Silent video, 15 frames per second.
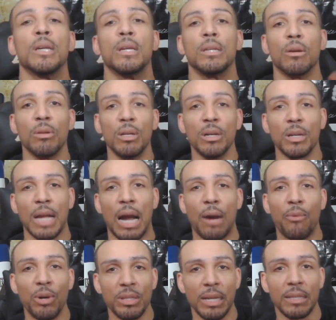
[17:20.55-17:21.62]
Yo, look, I
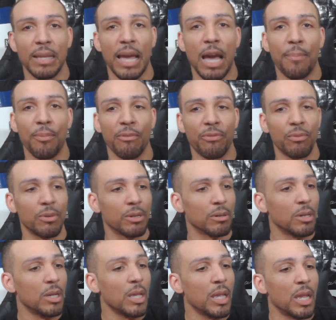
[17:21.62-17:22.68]
want that to happen for real.
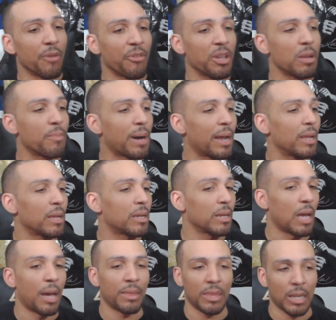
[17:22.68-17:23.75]
If anybody could,
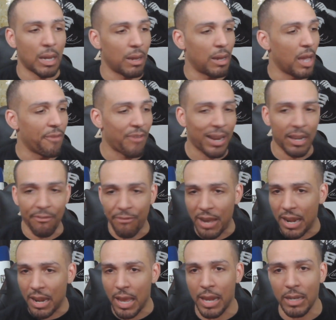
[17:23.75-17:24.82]
I think I, if I could
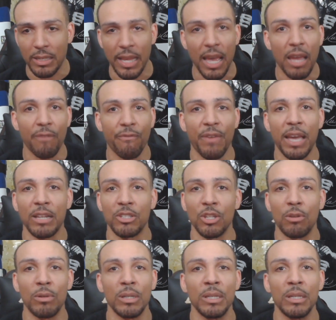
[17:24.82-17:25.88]
find out how to tag Fat
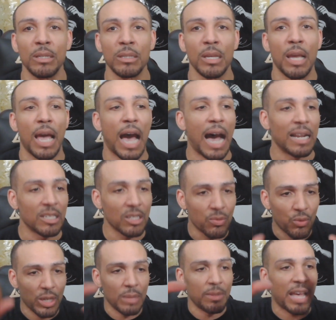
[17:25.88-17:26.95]
Joe in this, I just
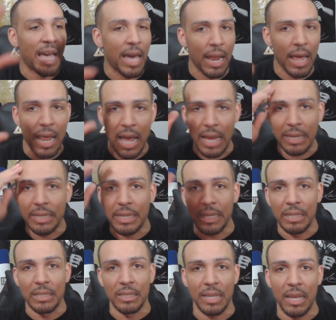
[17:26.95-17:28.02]
want him to have that idea
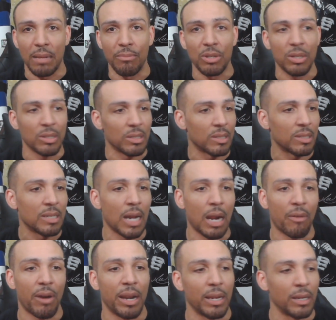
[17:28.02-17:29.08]
in his head, because this guy
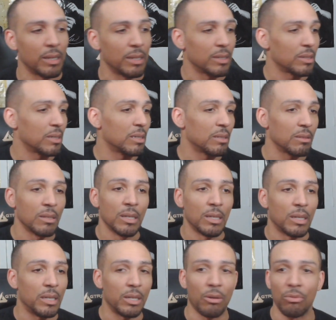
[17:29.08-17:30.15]
right here is going to,
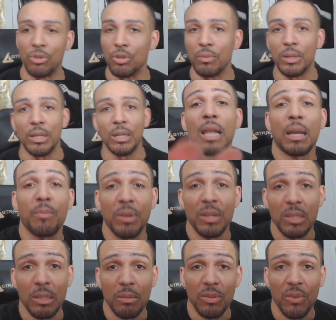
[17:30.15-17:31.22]
he gonna do it. Like button,
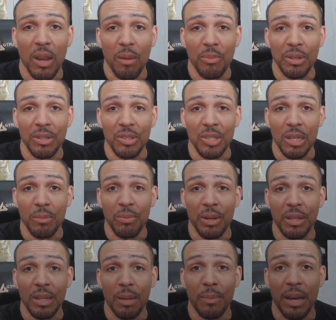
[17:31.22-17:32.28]
subscribe button, share
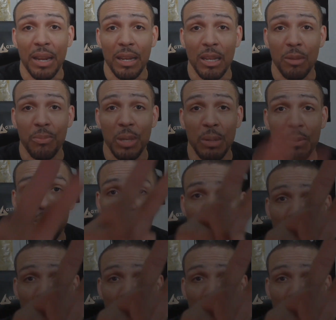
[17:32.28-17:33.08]
button. I'm out of here, people.